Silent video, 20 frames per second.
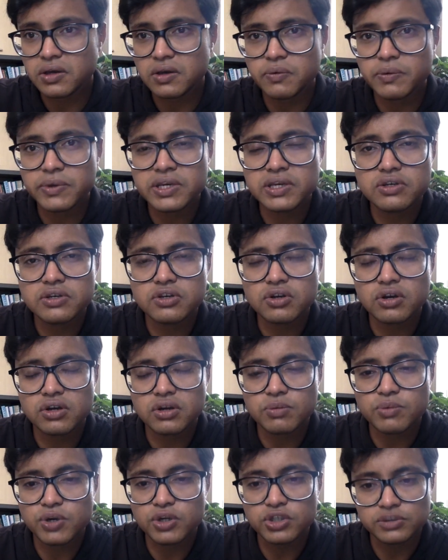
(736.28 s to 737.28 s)
when you talk
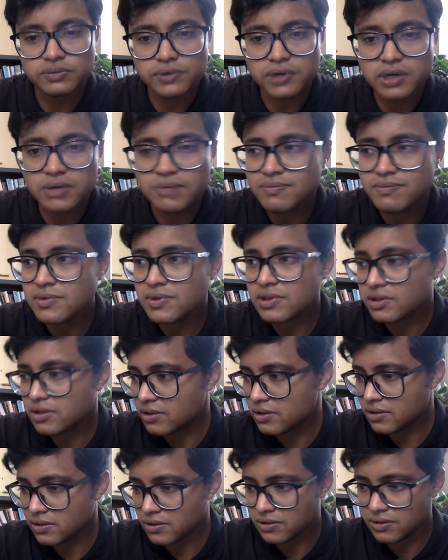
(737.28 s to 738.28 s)
about a firm,
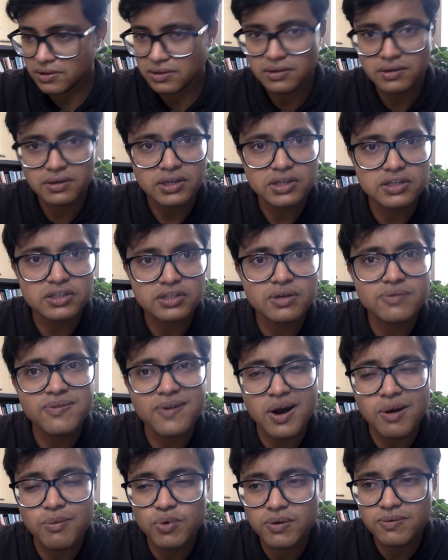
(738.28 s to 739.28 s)
it is a
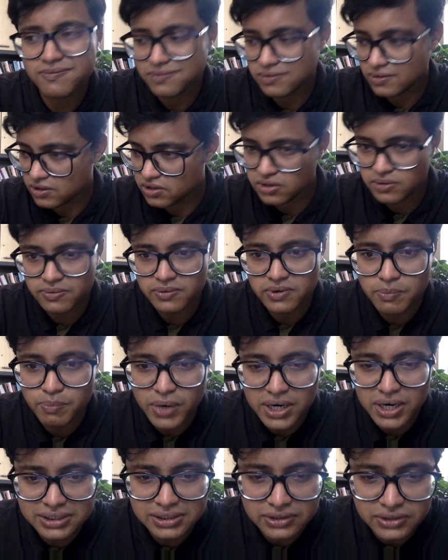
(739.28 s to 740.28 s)
firm of different
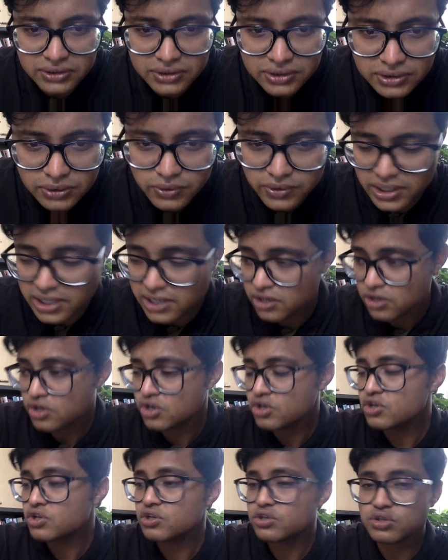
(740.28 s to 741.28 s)
partners. Okay.
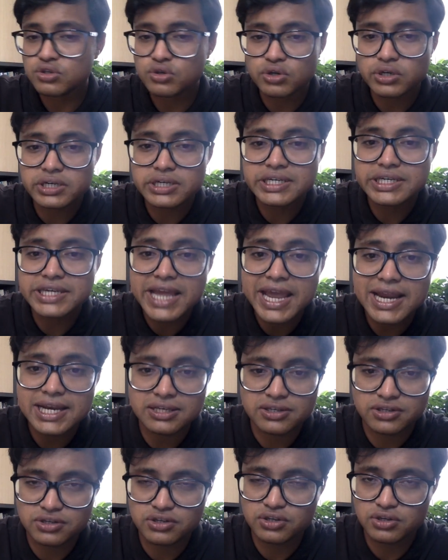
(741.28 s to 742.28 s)
So
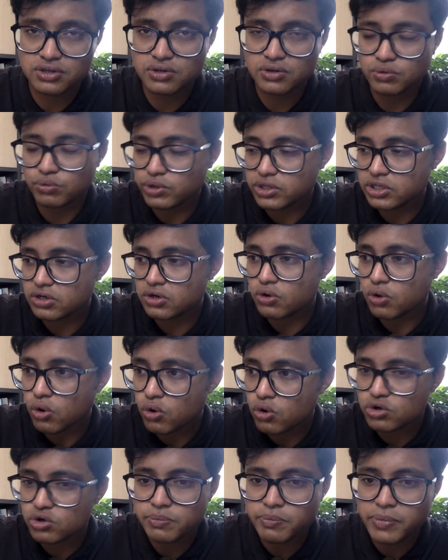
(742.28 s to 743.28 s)
debts which are
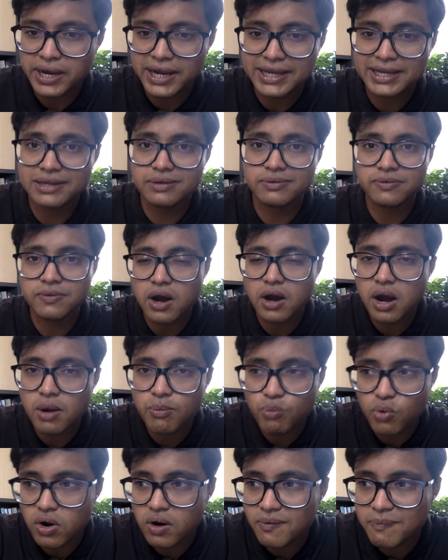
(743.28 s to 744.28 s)
owed by a
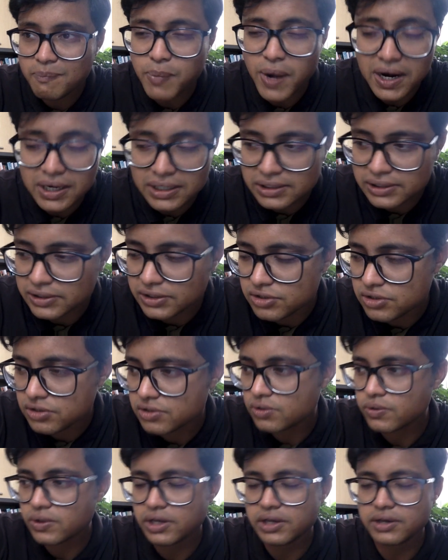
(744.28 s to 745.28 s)
firm of partners,
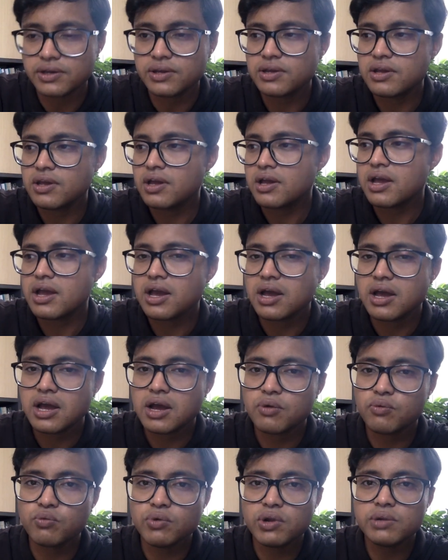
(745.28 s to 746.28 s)
okay,
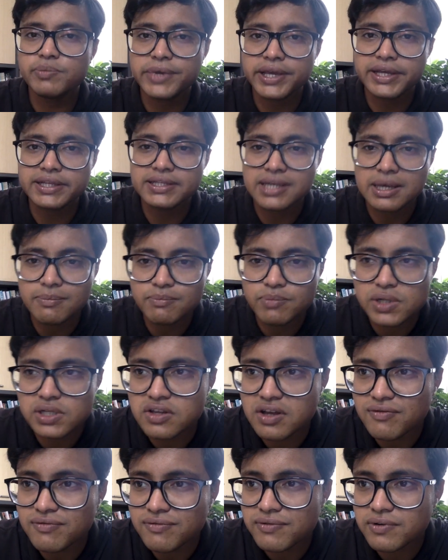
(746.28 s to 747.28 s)
will be examples
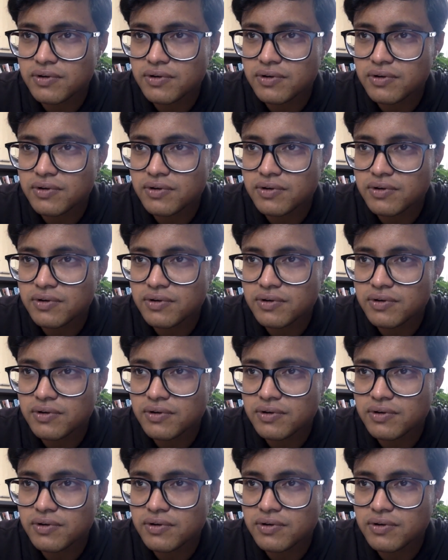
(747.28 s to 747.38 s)
of